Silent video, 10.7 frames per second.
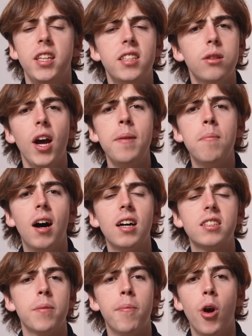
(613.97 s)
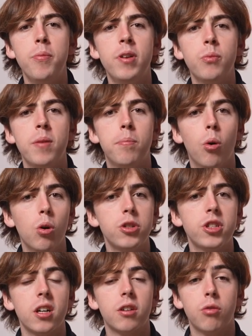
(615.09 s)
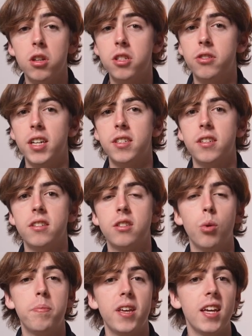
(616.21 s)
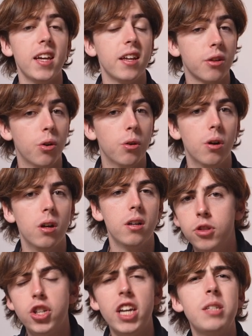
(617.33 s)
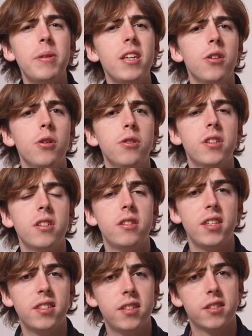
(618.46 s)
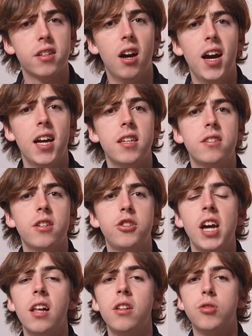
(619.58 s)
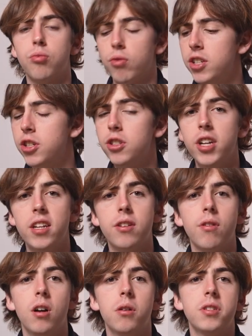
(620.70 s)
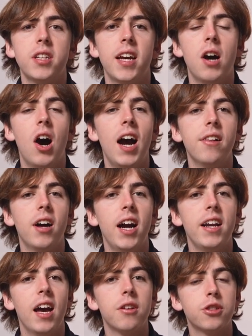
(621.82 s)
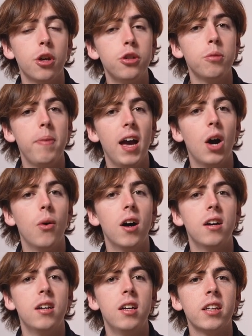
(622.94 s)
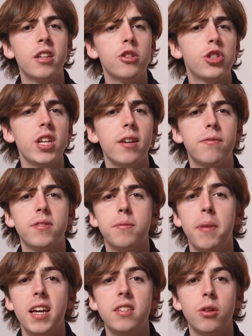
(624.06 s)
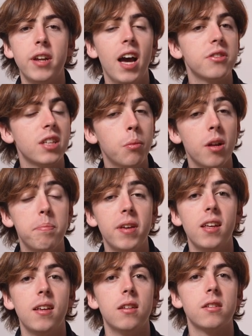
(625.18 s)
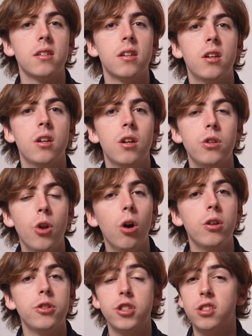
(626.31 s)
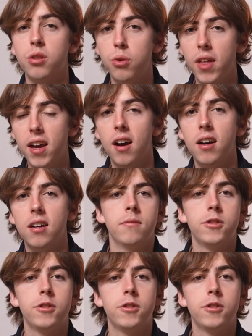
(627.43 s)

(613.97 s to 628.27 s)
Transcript: This line marks the moment when Portia cross-dresses to appear in court. Shakespeare uses this disguise to challenge rigid gender roles and highlight how social power can shift based on how someone appears, not just who they are.